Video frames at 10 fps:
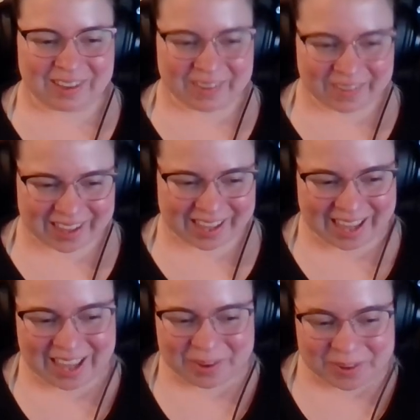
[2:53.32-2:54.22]

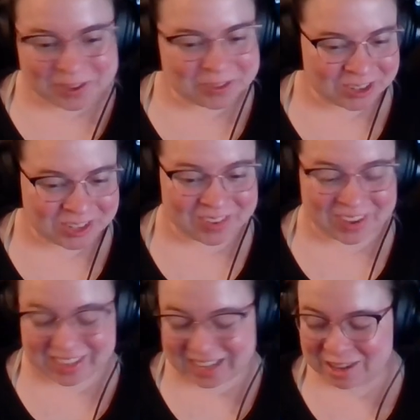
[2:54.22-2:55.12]
Okay, well, first of
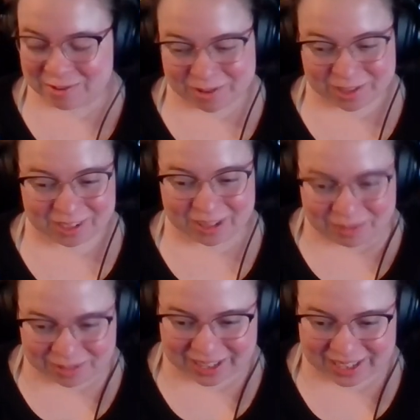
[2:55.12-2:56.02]
all, thank you for the
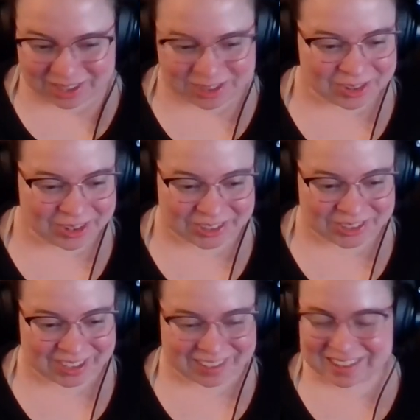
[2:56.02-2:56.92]
lovely
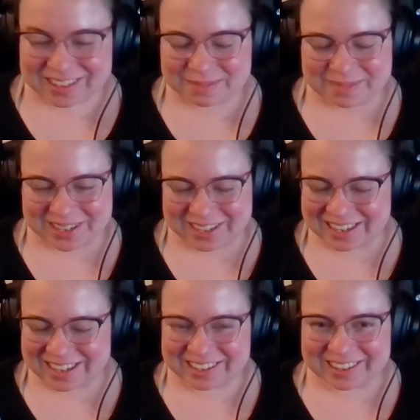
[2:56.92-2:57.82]
introduction. It's been
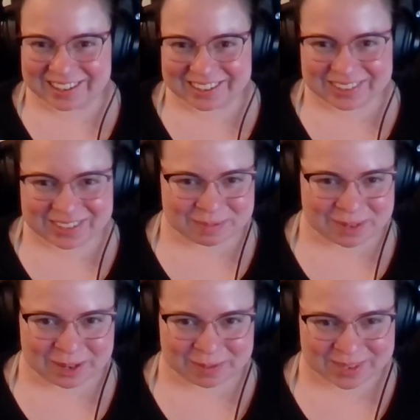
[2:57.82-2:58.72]
an honor to be
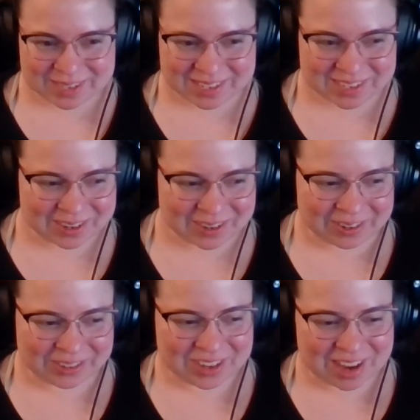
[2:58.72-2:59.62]
your business
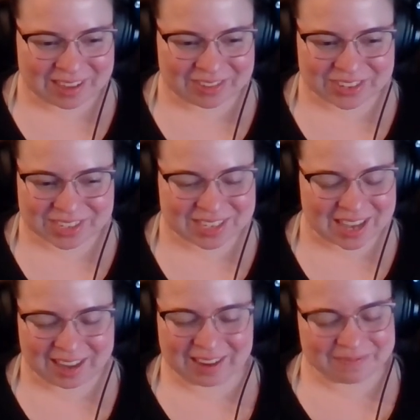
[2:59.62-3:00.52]
coach. I
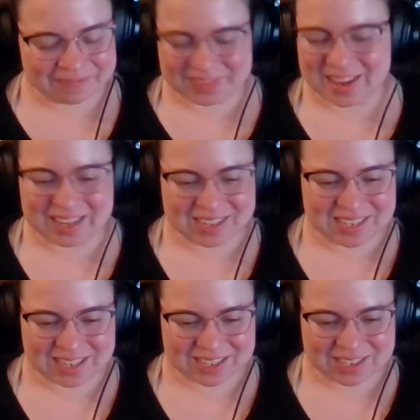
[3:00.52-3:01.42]

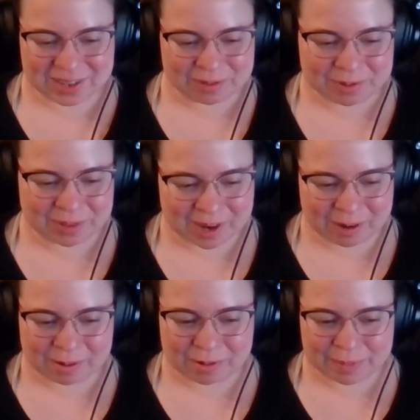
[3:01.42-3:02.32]
say this to everyone that I
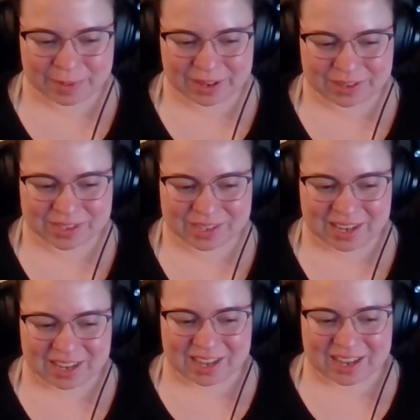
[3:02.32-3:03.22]
work with, but it's
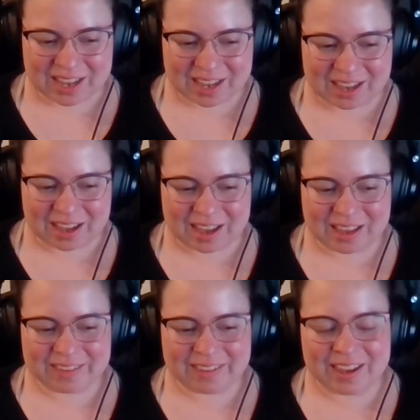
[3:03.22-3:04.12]

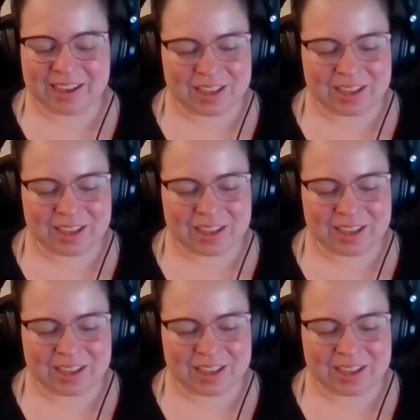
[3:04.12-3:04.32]
like